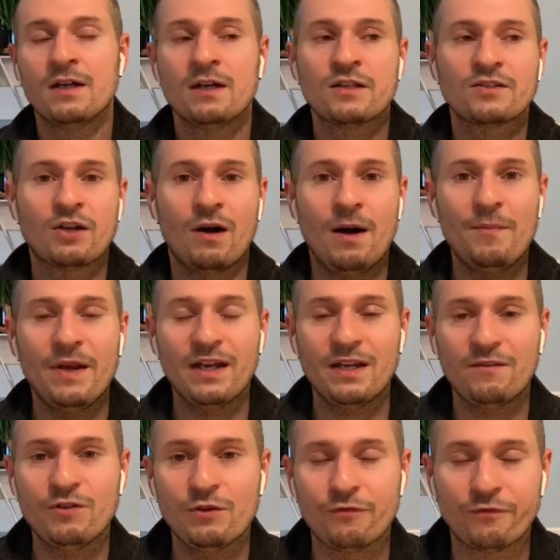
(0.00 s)
So I'm going to
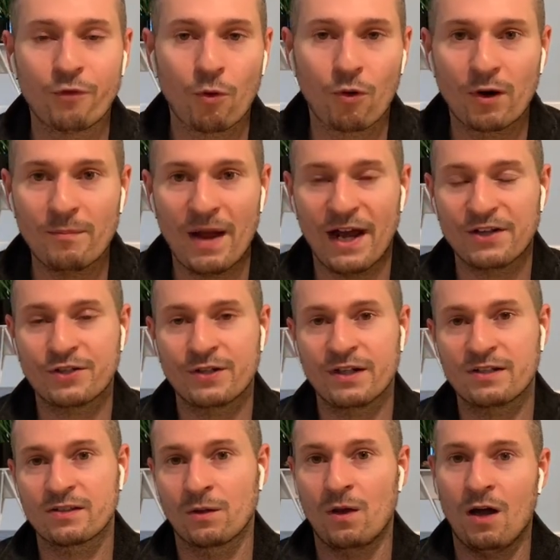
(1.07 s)
give you 4
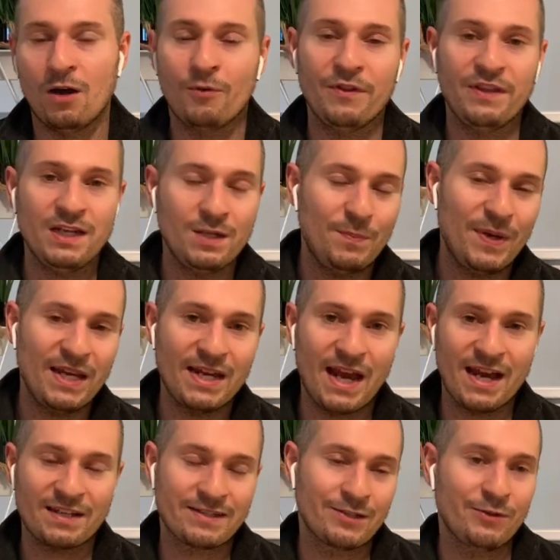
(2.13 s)
metrics along with
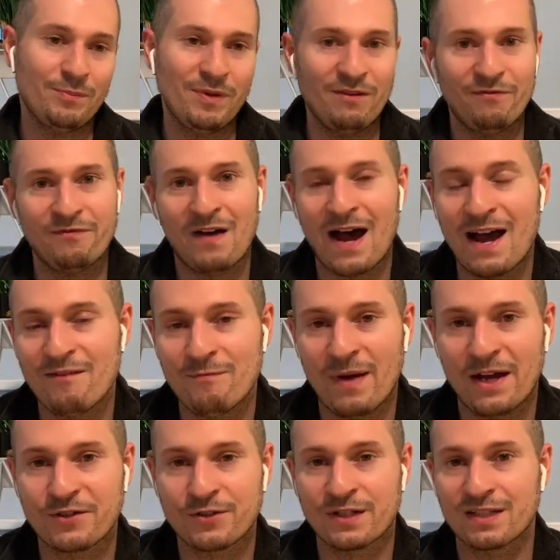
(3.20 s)
EPS. It would be 5
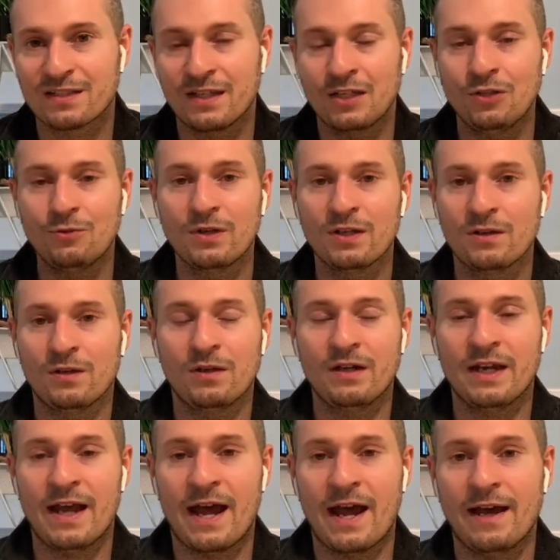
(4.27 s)
metrics that you can look
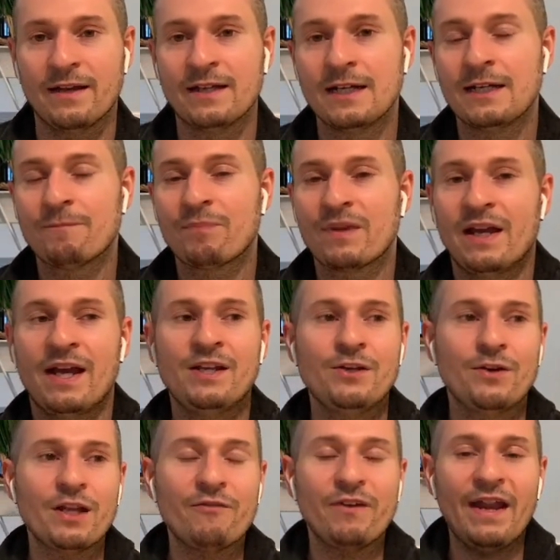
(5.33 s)
at, and you
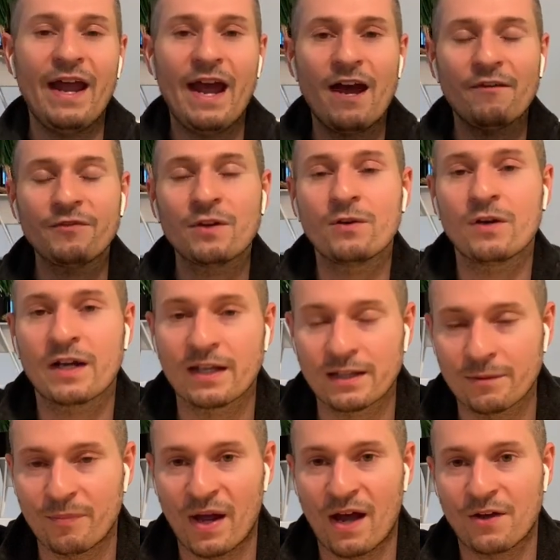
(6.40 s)
don't even have to look at the
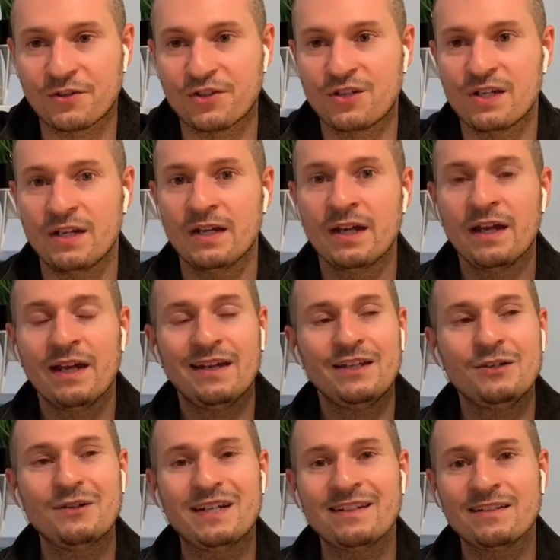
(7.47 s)
balance sheet.
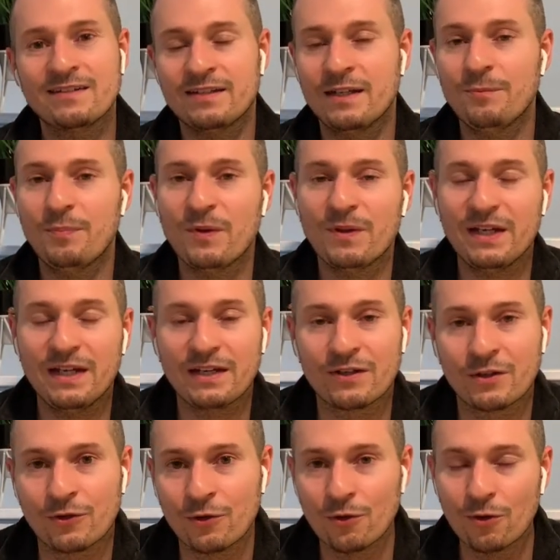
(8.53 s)
You can simply
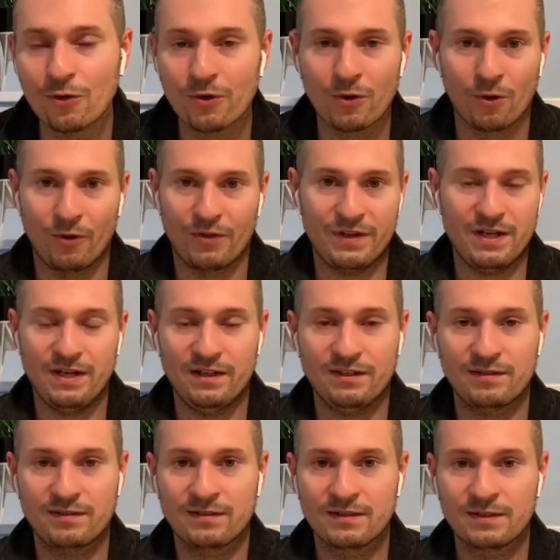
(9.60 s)
Google
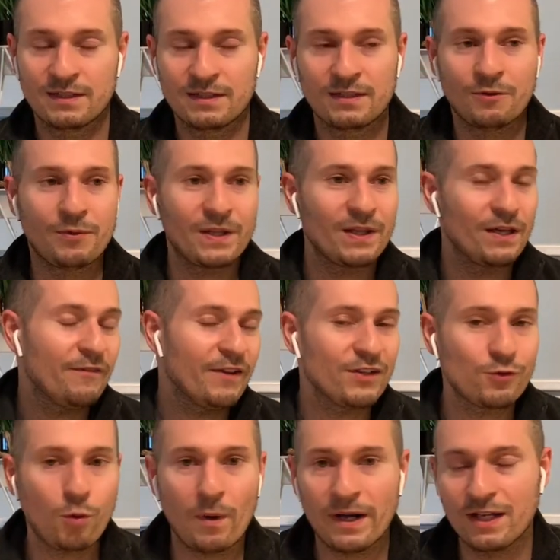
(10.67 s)
these. We live in
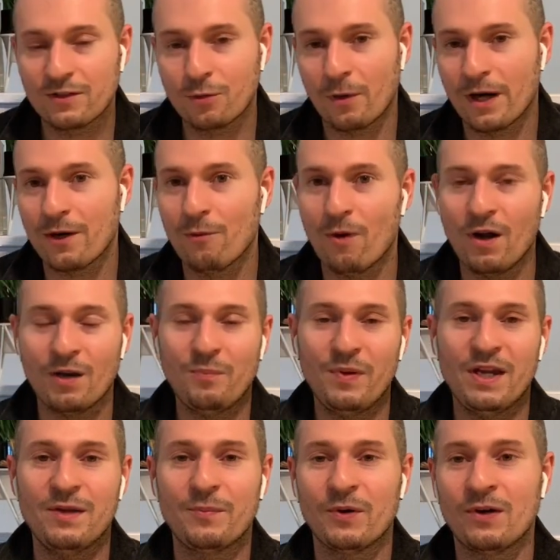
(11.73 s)
2021,
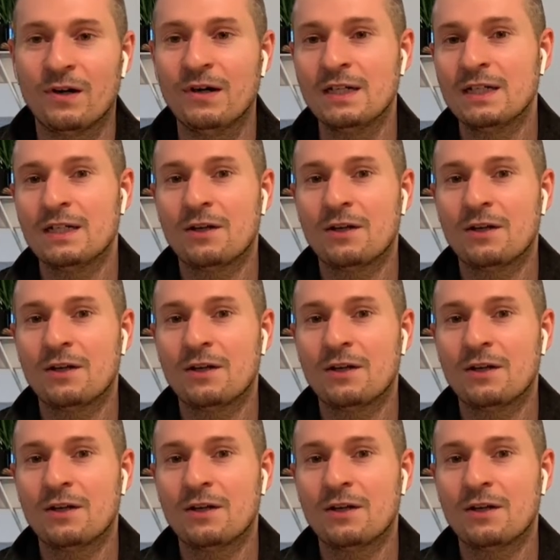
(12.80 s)
people.